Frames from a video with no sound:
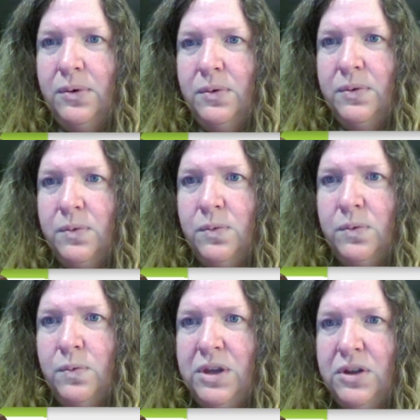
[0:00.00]
Now,
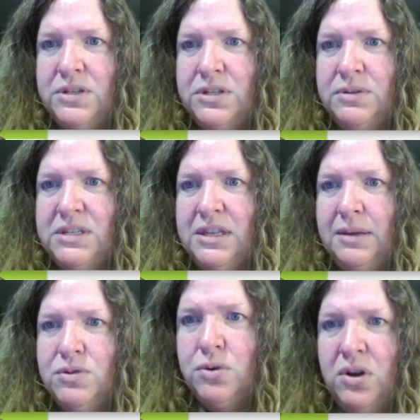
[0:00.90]
we also
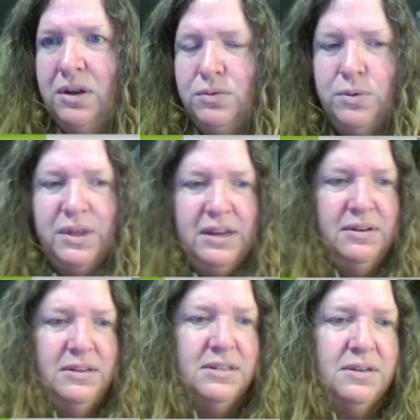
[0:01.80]
see them draw,
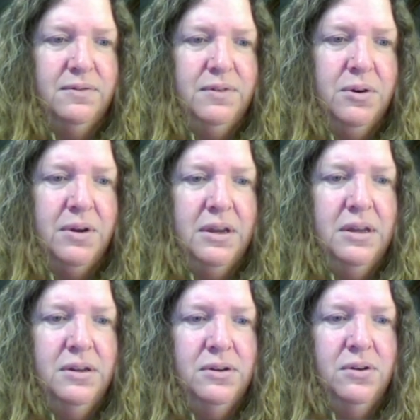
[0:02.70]
oh, that is a
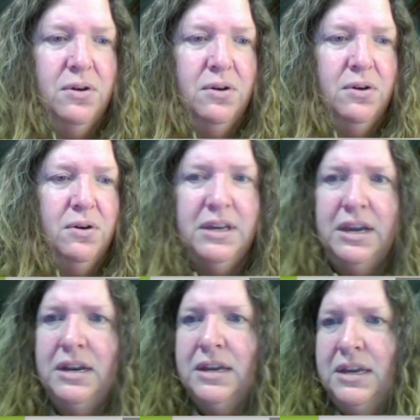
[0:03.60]
very
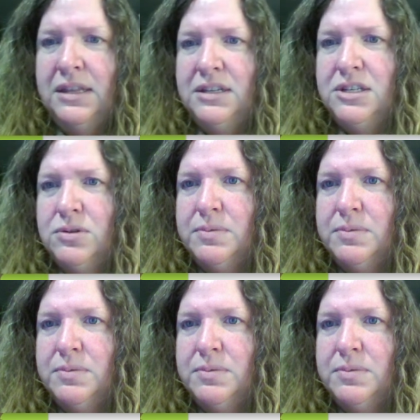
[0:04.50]
curved line.